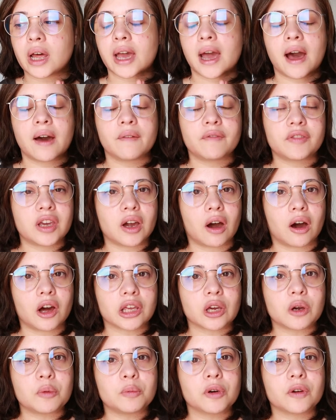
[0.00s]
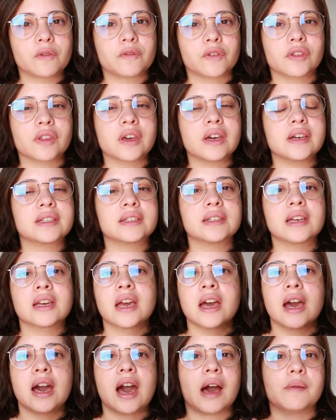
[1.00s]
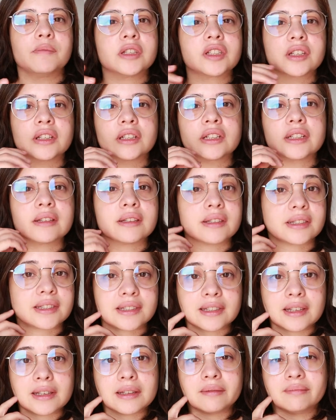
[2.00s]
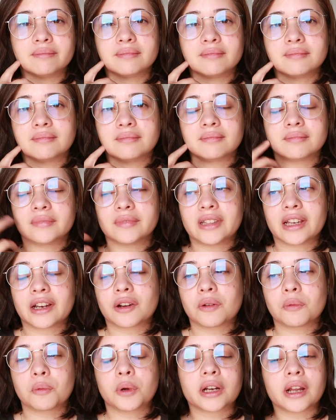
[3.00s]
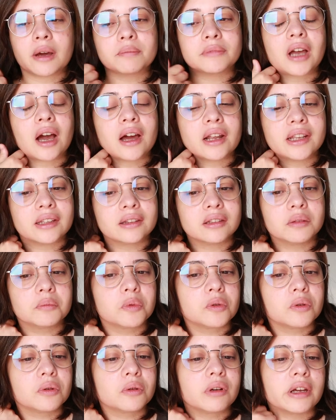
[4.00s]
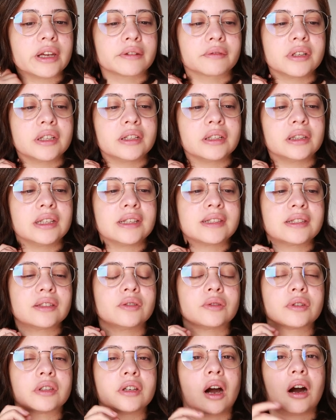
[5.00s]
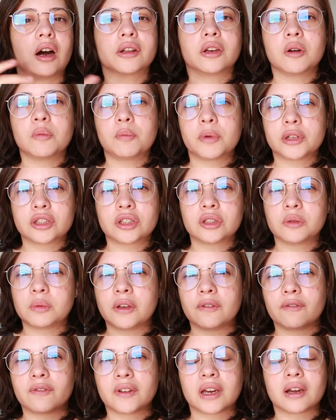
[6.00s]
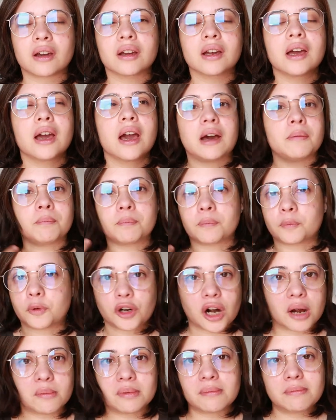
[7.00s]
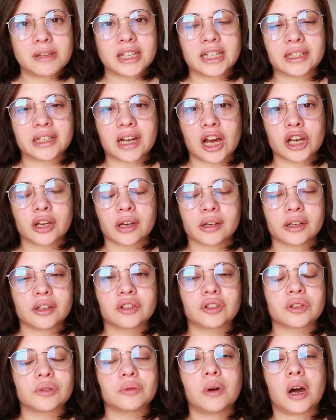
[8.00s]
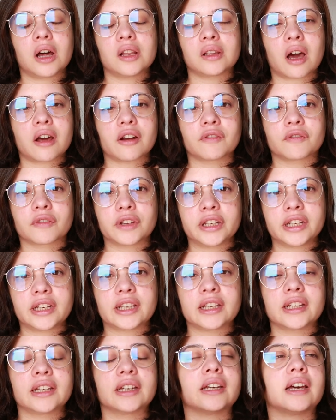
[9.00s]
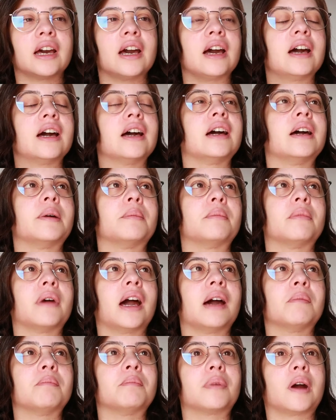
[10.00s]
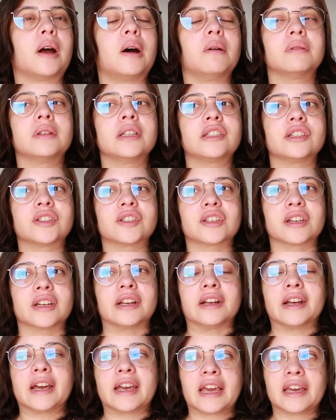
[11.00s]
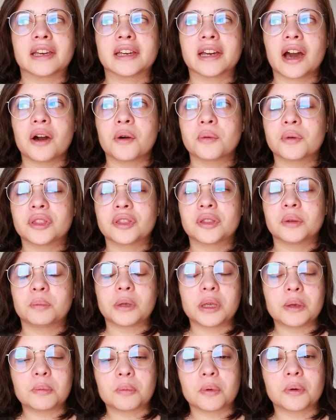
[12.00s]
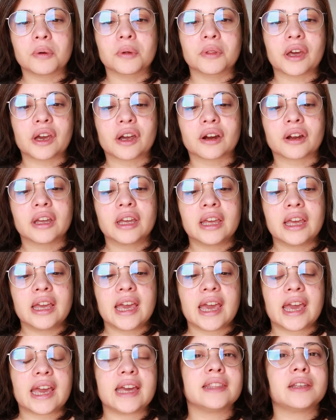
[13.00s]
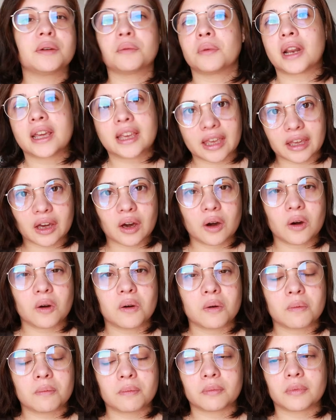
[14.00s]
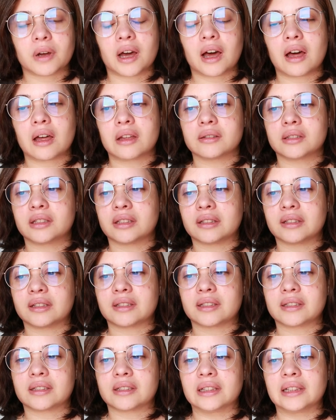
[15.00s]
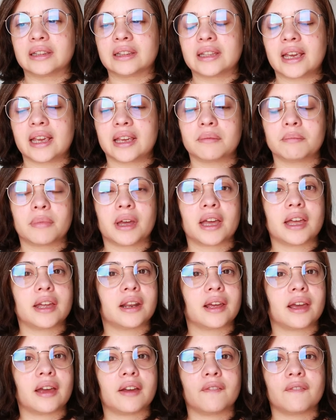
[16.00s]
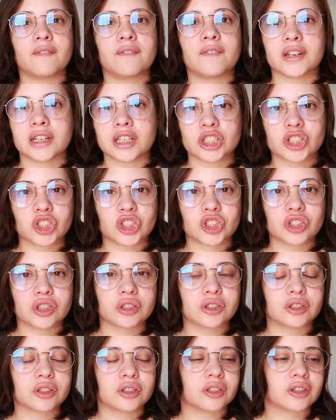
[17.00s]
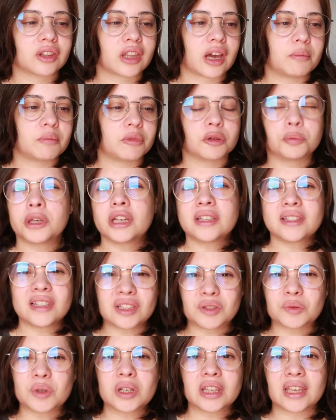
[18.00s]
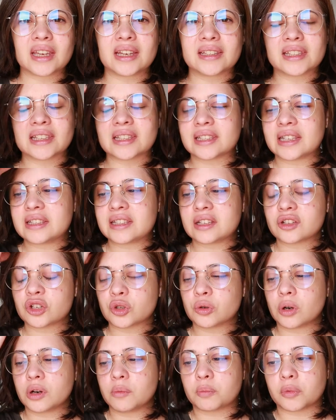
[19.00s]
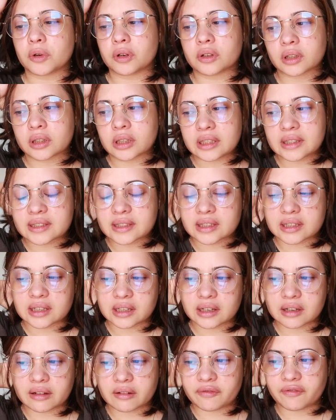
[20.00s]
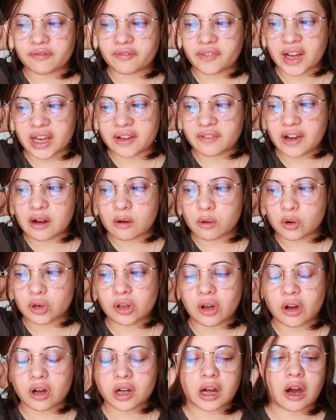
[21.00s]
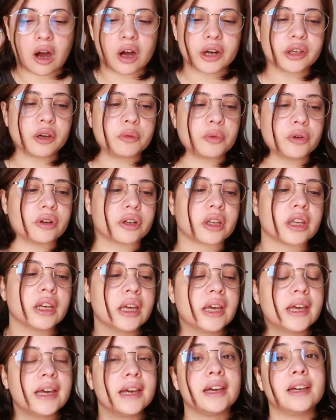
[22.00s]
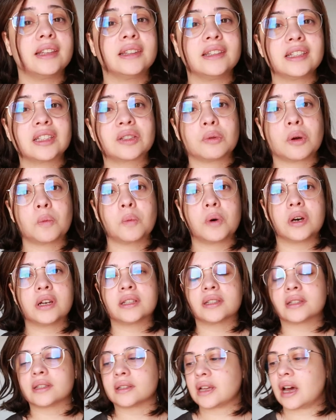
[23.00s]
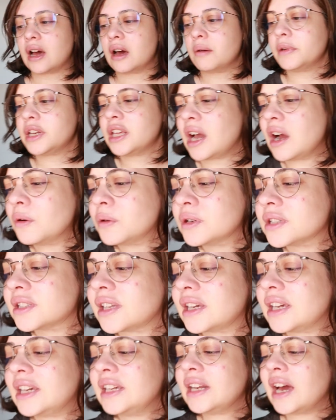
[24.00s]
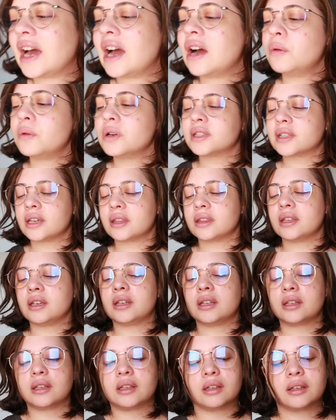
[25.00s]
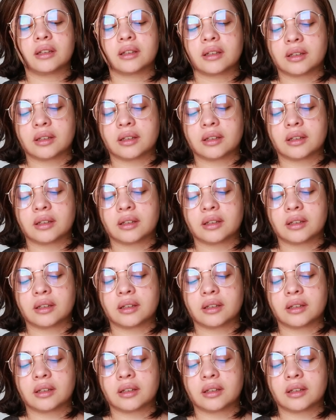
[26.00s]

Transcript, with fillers: I have the audiobook for this. I'm just gonna sit there when I'm not in the pool and listen to the audio. But to be fair, I'm probably not gonna do a lot of reading. I'm probably just gonna hang out with the people there, and then when I get home I'll just lay in bed and finish that book, because it's really it's a short book. It's a 5-hour long audiobook, and this one was how many hours? 8 hours, I think.